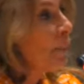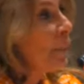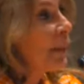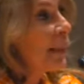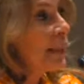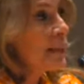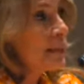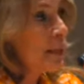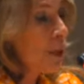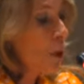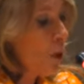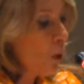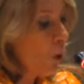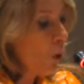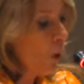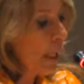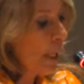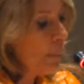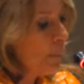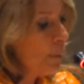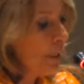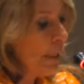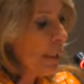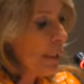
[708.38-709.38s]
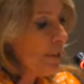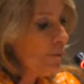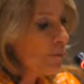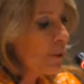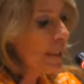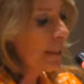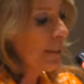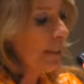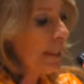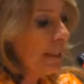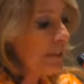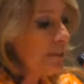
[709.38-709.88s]
But as a whole, I believe
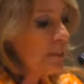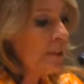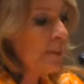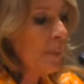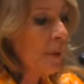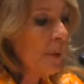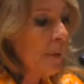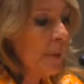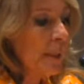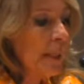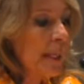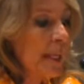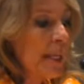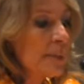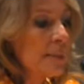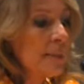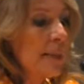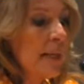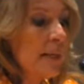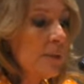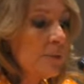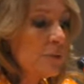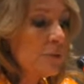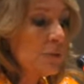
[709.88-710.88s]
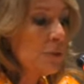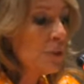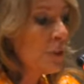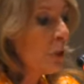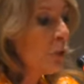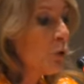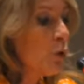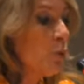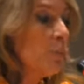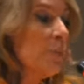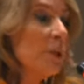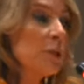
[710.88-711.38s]
that Latin America has entered
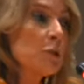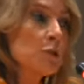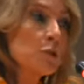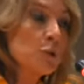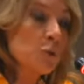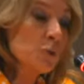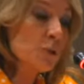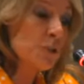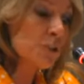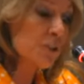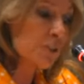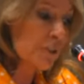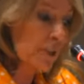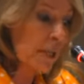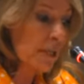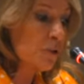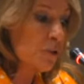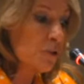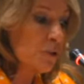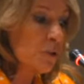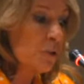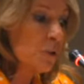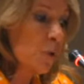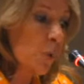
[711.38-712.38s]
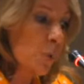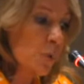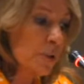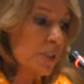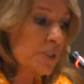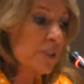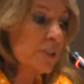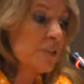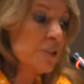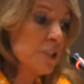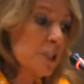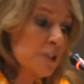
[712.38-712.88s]
into a mature stage
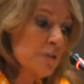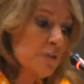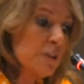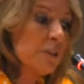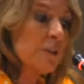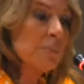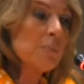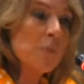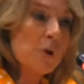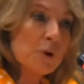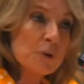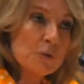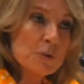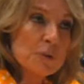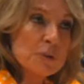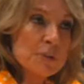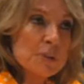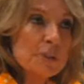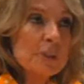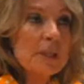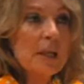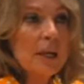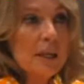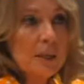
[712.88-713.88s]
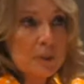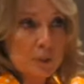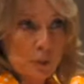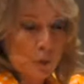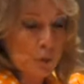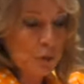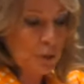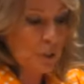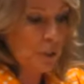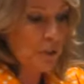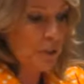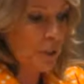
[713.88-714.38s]
towards achieving democracy and
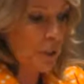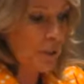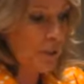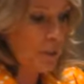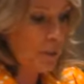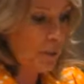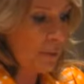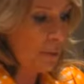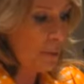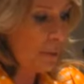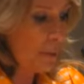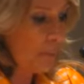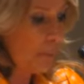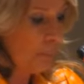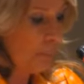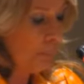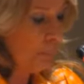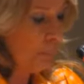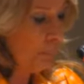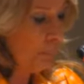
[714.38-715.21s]
social justice.